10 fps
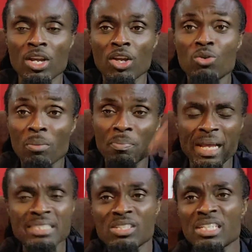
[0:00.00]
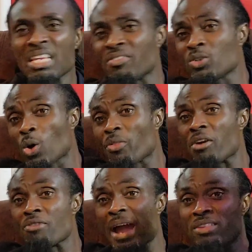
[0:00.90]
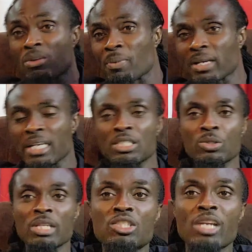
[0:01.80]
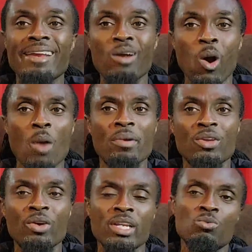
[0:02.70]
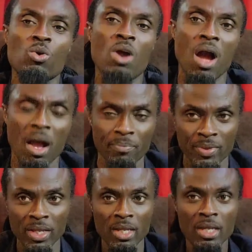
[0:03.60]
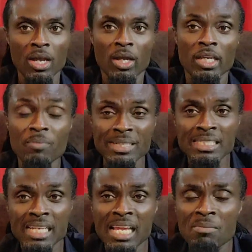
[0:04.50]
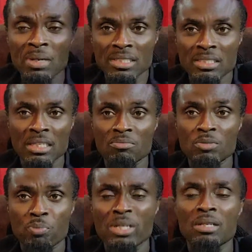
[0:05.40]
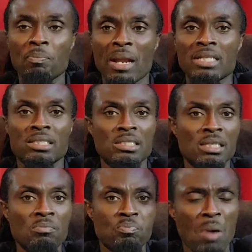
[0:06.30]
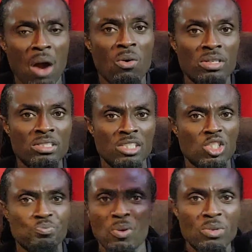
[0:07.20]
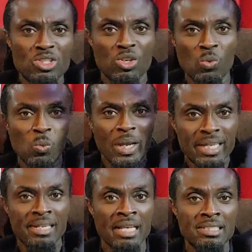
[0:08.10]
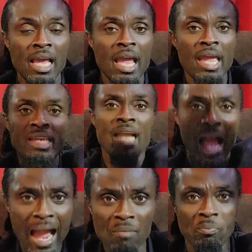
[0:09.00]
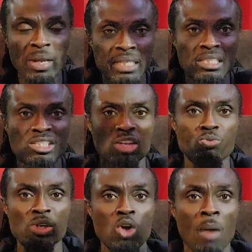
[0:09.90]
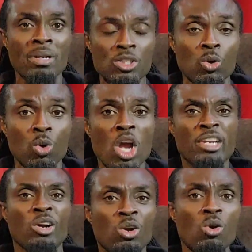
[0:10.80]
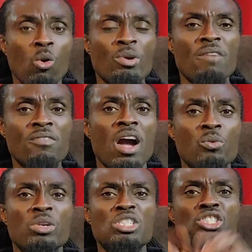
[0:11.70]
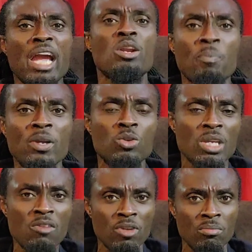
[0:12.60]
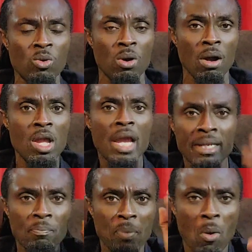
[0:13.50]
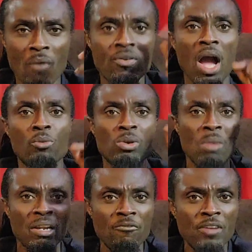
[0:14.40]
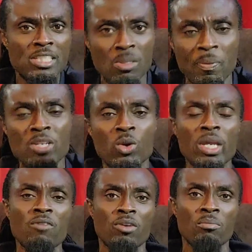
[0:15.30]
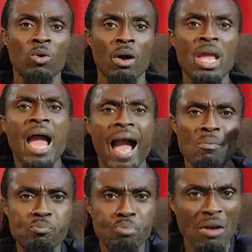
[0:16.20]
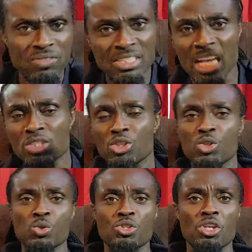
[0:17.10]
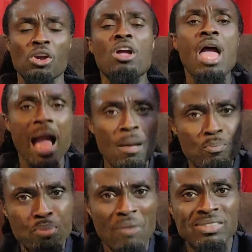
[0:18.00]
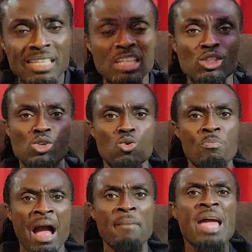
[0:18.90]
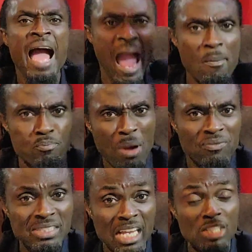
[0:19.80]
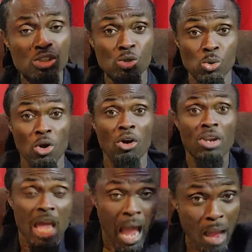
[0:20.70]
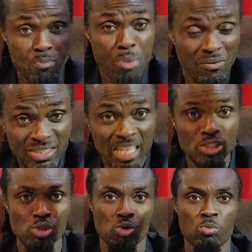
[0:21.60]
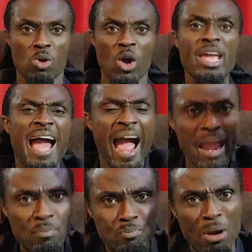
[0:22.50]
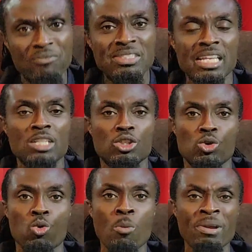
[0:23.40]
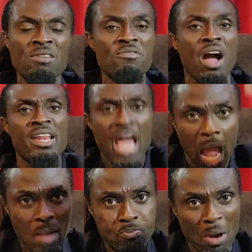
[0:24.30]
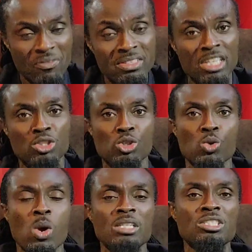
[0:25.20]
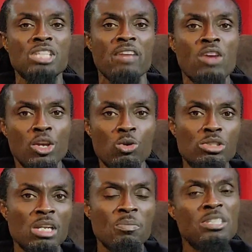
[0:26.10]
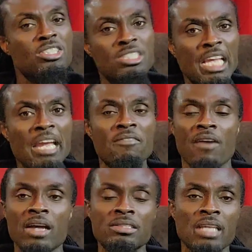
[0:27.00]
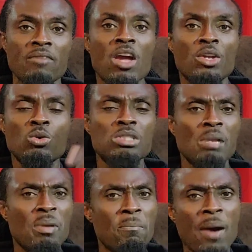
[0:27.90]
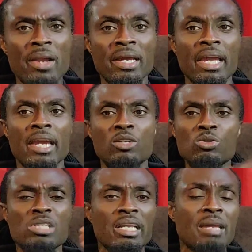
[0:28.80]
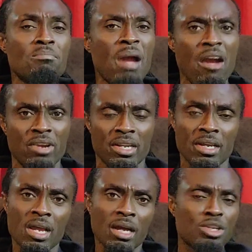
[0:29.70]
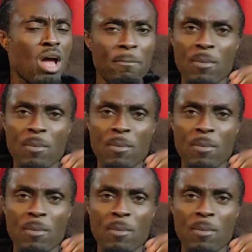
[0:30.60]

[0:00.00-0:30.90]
You are blessed that even though they rise up against you, try to obey you, it will up. Uh, even demons and principalities and powers and spiritual wickedness in high places that will come at you. The glory of God will shine upon you even more. The power of God will manifest upon you even more. I prophesy to you, sir. I prophesy to you, ma'am. I prophesy to you, girl. I prophesy to you, boy. I prophesy to you, woman of God. I prophesy to you, unsaved. You shall be saved, unsaved. You shall be born again. You shall get married. You